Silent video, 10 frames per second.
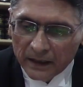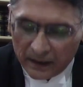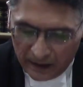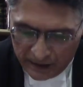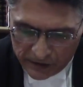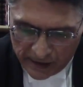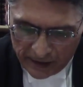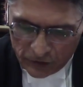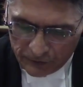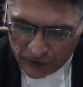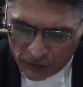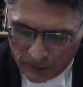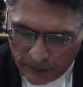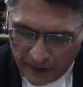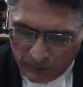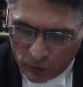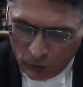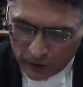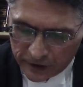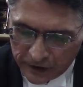A judge of a Supreme
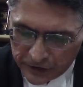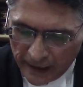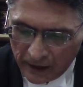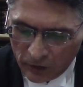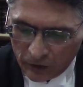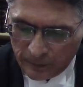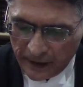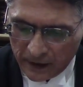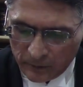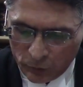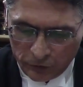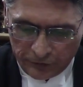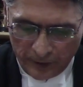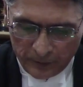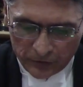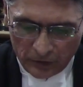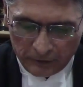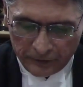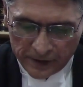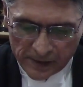Court shall not be removed from his
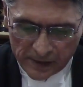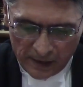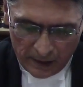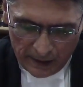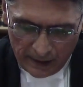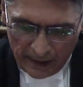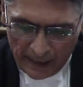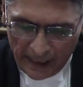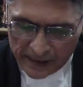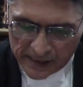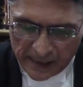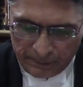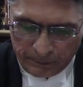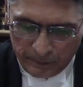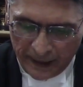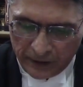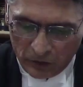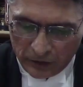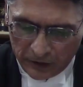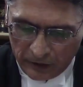office except by an
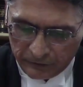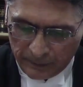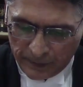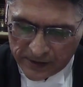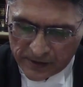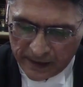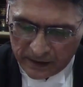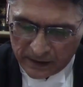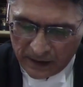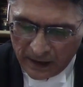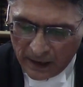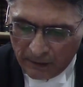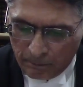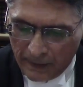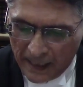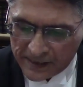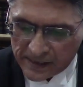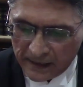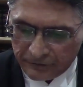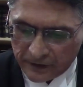order of the President,
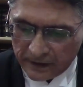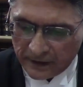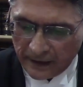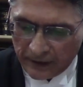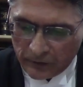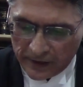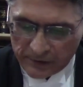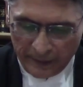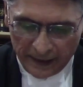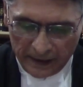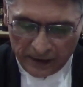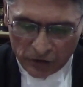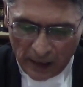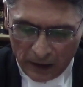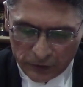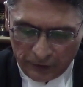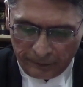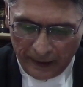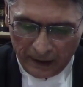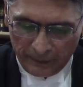passed after an address by each House
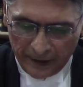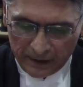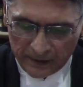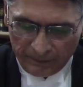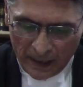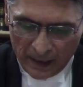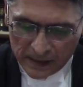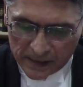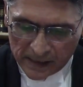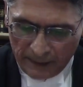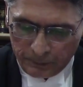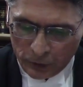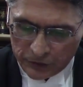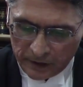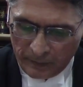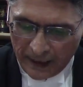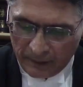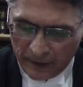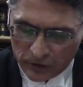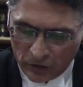of Parliament, supported by a
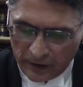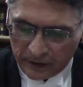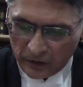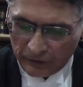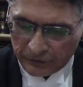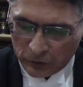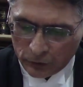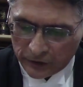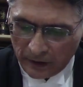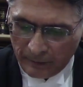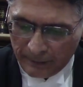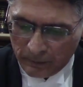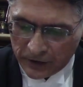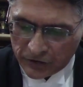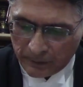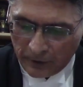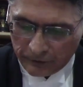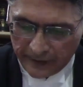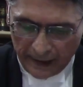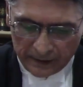majority of total membership
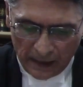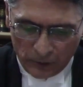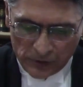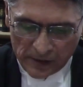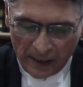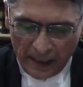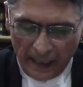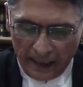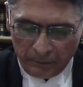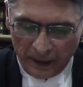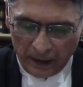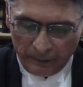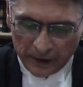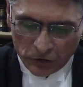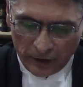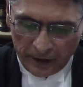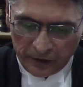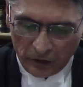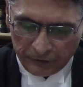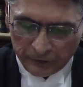of that House and by a
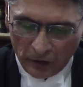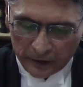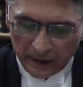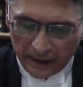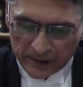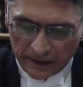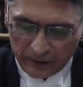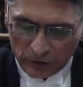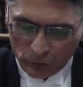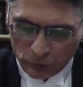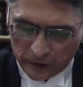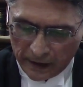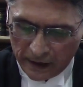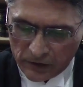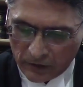majority of not less than 2/3